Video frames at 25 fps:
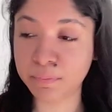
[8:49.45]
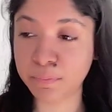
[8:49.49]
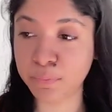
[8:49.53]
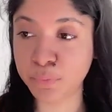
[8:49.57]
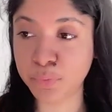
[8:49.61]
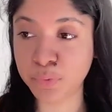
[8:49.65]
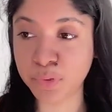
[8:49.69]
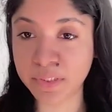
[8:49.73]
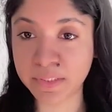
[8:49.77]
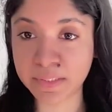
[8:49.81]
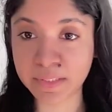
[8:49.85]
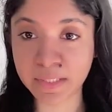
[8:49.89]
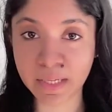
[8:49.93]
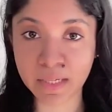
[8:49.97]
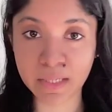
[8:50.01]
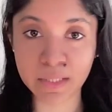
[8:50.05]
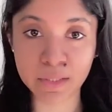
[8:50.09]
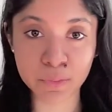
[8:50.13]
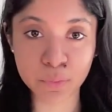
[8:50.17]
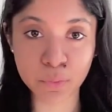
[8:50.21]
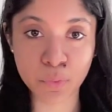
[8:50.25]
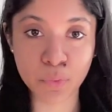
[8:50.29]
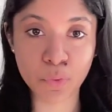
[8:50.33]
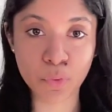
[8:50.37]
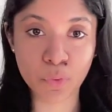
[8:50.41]
drink
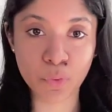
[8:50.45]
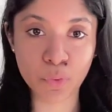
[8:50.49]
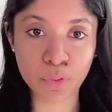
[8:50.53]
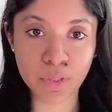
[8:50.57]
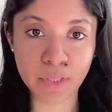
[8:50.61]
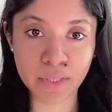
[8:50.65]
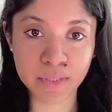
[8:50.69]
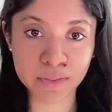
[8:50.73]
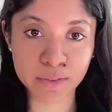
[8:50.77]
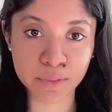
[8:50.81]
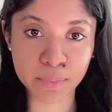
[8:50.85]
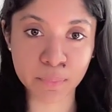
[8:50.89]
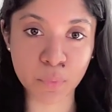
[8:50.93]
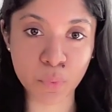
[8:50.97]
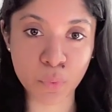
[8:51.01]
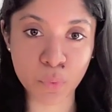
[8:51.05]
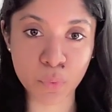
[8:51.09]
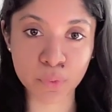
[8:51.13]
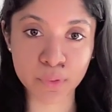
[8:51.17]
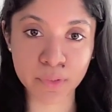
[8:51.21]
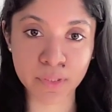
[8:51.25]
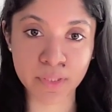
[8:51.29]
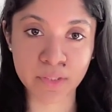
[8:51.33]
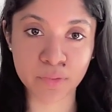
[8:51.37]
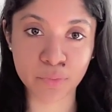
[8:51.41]
alcohol and
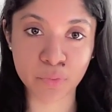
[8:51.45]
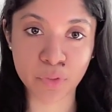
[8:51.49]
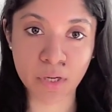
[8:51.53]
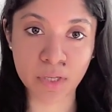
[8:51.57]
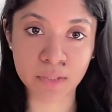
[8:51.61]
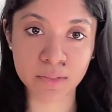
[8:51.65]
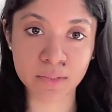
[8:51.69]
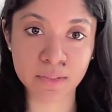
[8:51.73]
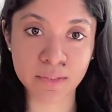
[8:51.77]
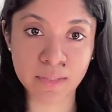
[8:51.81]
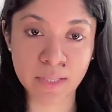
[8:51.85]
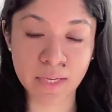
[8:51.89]
smoking rather